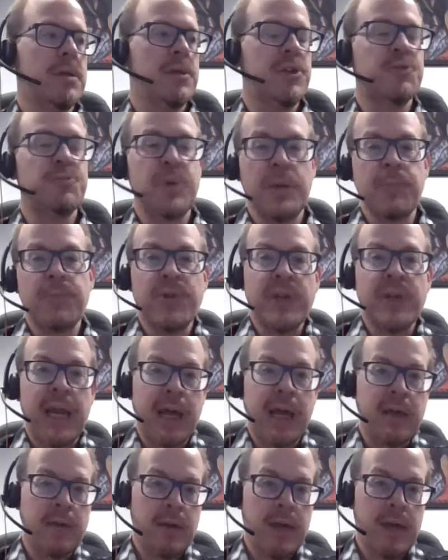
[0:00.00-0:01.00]
there's people that
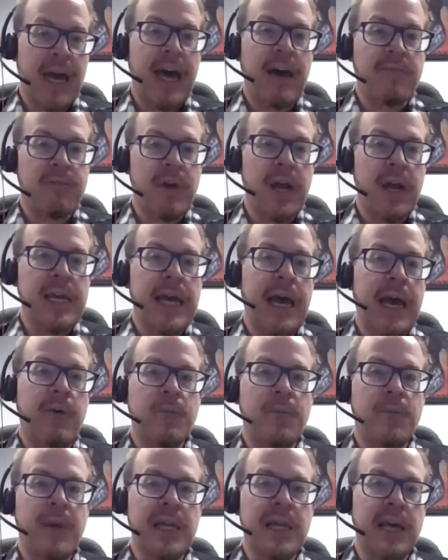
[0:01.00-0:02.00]
I have right now
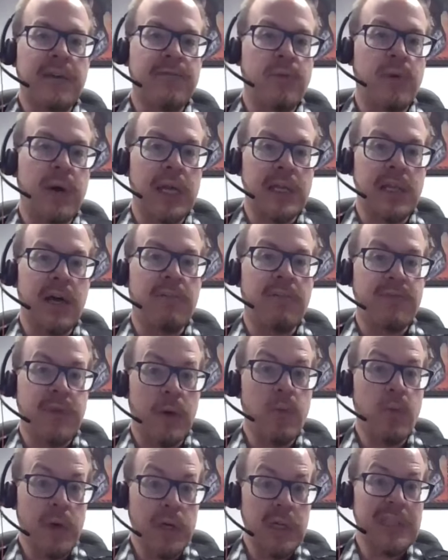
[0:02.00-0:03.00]
in my life who I love
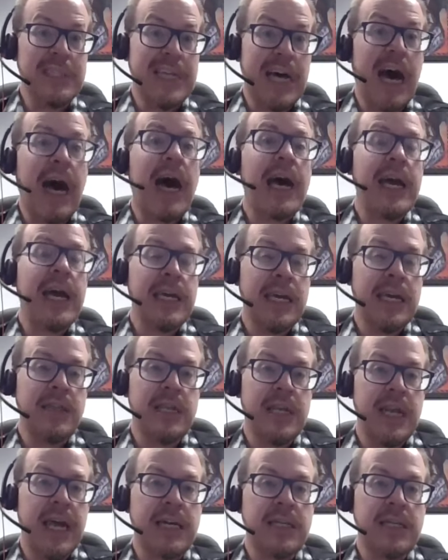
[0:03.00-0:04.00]
that will die in
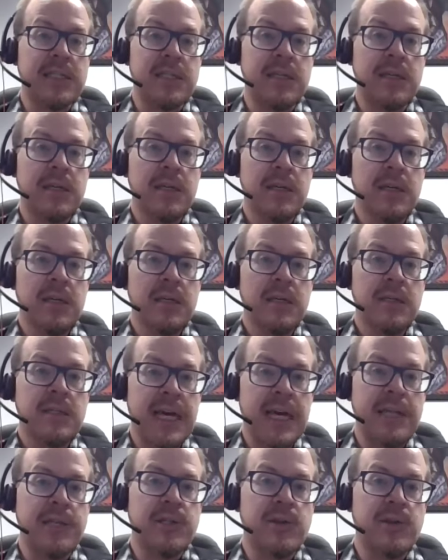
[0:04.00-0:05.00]
the next
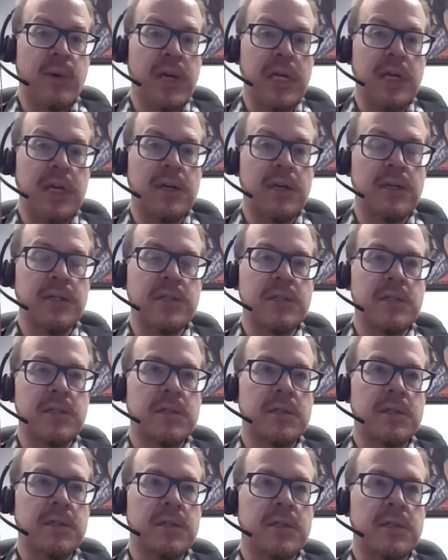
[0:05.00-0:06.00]
10 to 20 years,
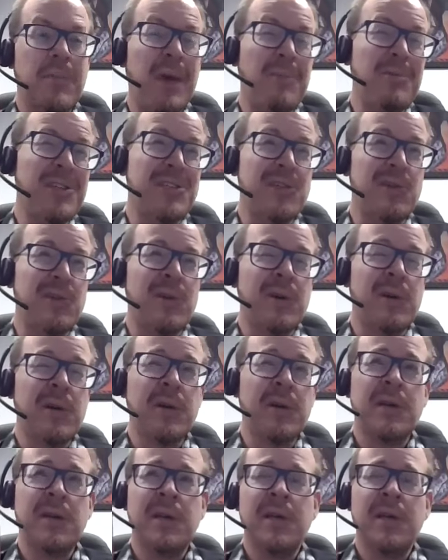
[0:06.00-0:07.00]
maybe sooner.